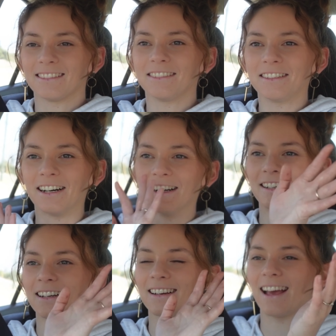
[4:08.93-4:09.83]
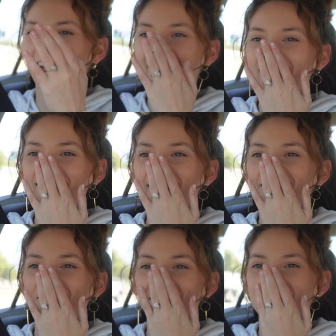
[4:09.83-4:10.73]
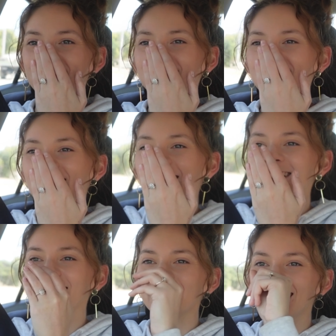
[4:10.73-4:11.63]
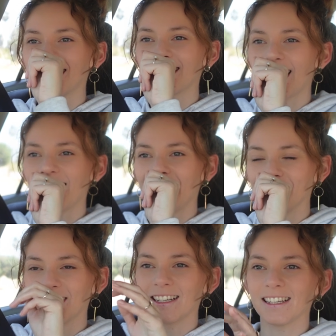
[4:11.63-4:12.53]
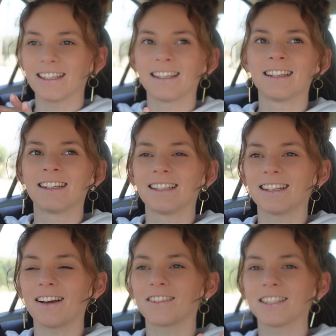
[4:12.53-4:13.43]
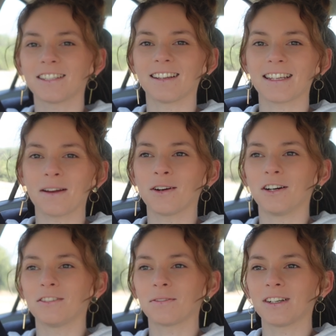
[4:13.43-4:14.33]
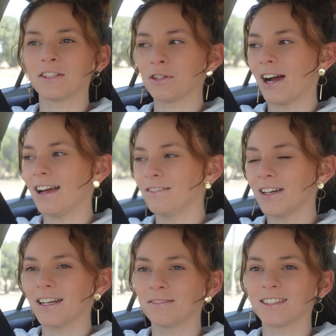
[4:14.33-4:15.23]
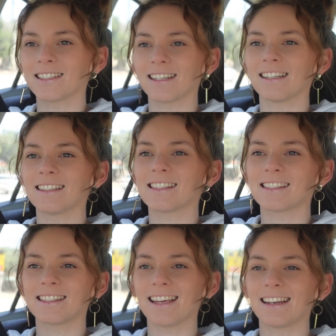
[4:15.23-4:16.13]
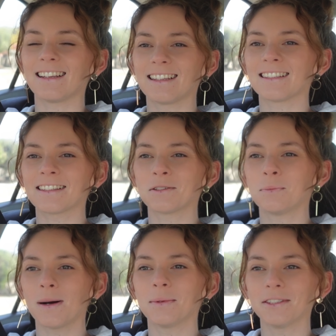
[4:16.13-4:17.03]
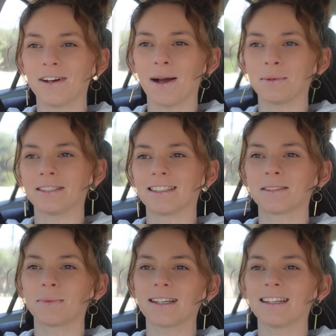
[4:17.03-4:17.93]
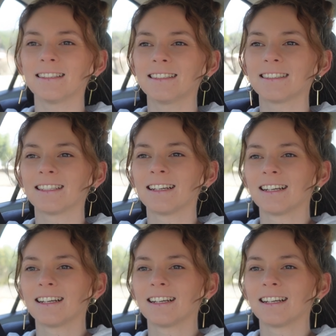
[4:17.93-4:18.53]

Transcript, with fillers: Oh, okay, I'm getting emotional. Okay, I'm gonna turn the camera off, I'm gonna drive, and I'm just gonna sit in this little bubble of happiness, because